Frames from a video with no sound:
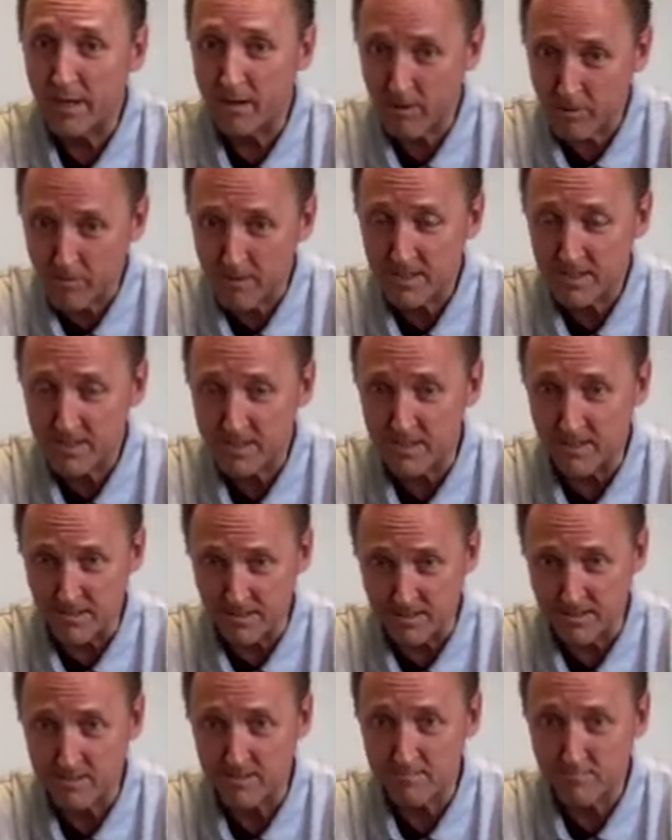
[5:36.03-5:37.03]
are
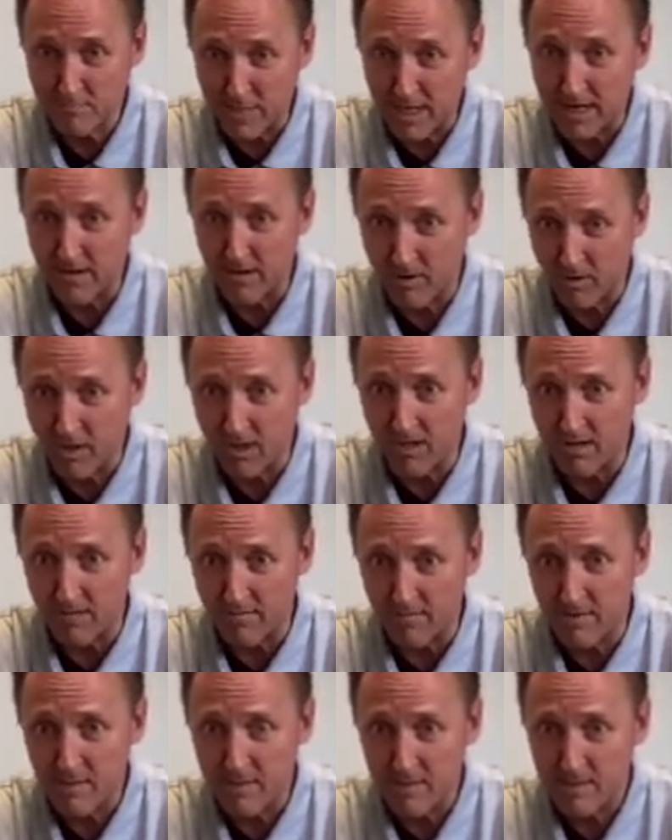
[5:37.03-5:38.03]
Christians by our
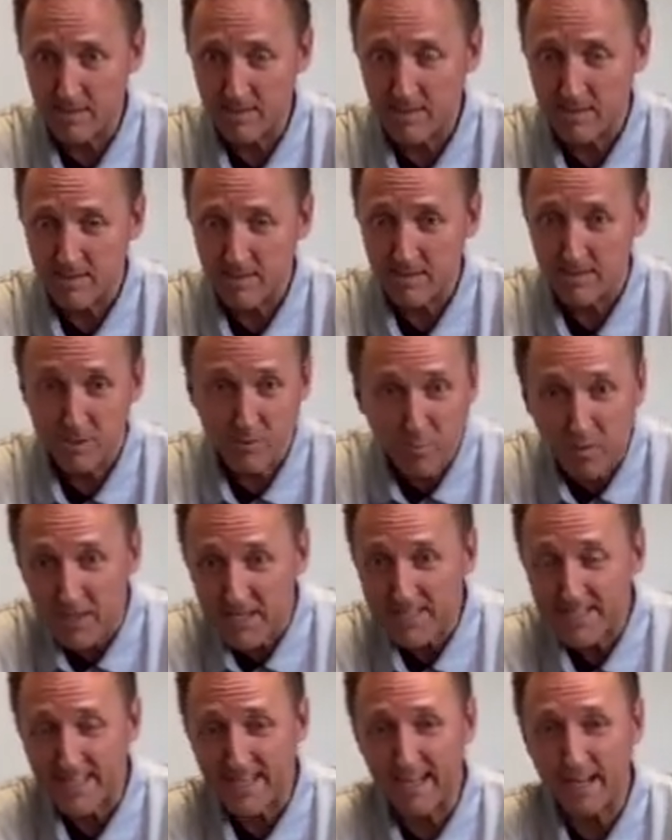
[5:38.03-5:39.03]
love. So
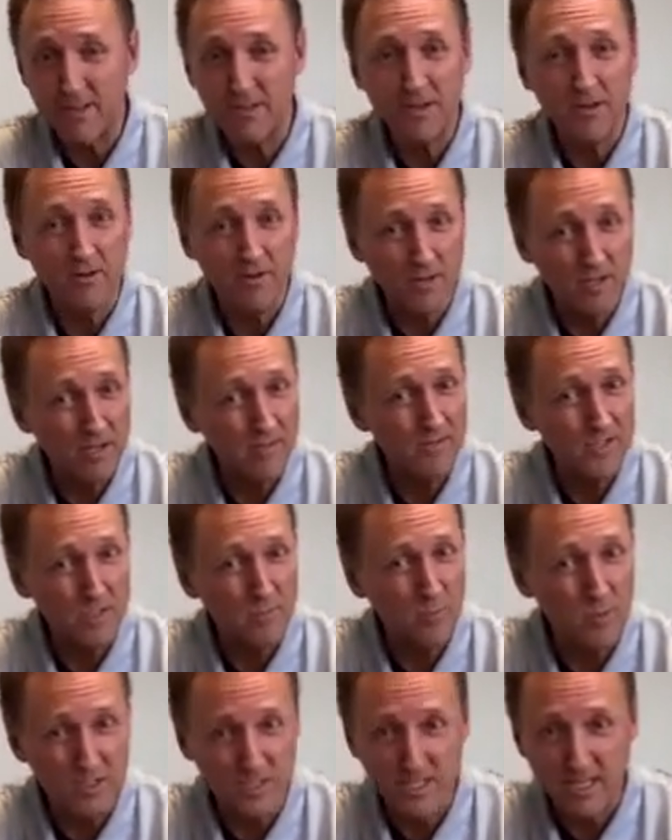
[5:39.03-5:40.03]
please get out there and love
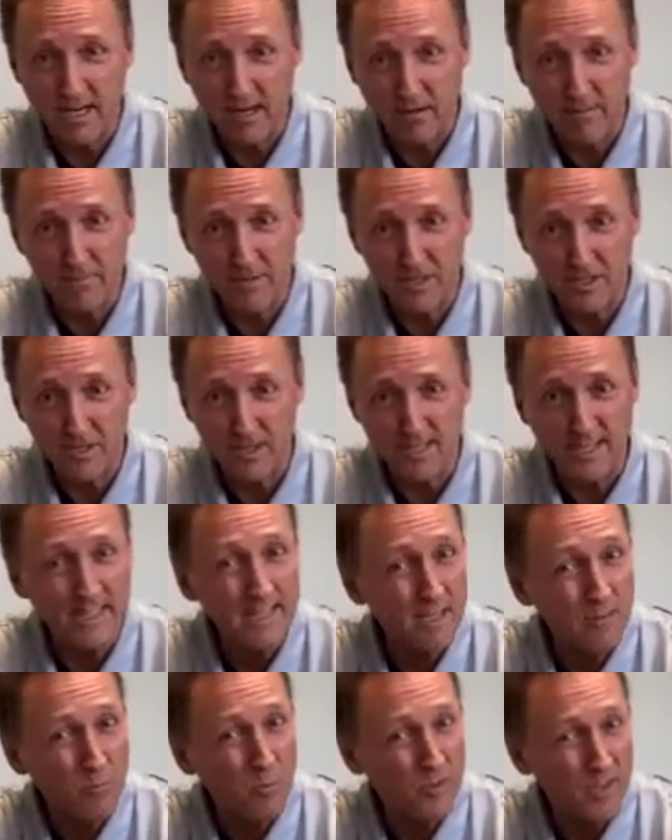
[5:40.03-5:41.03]
someone sacrificially. And
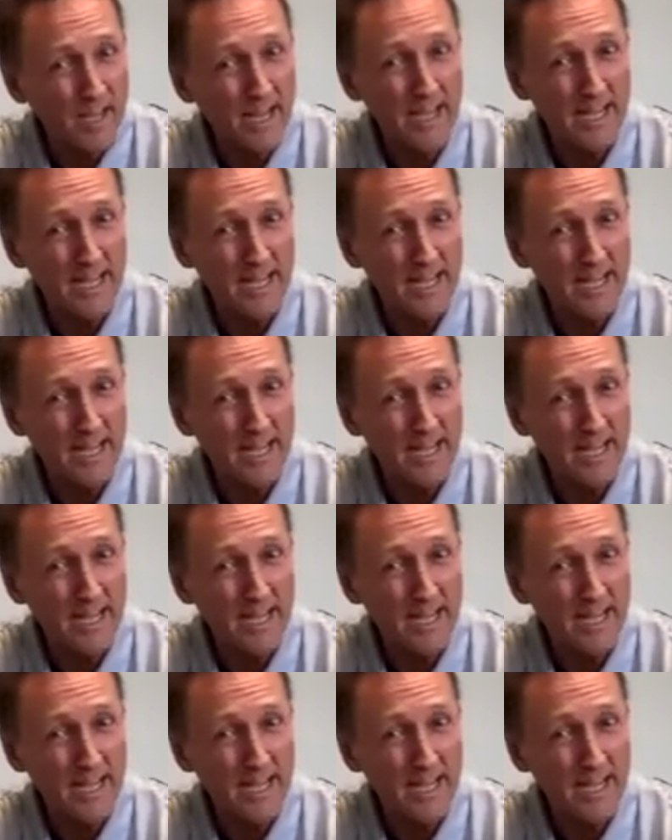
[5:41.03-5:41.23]
then when they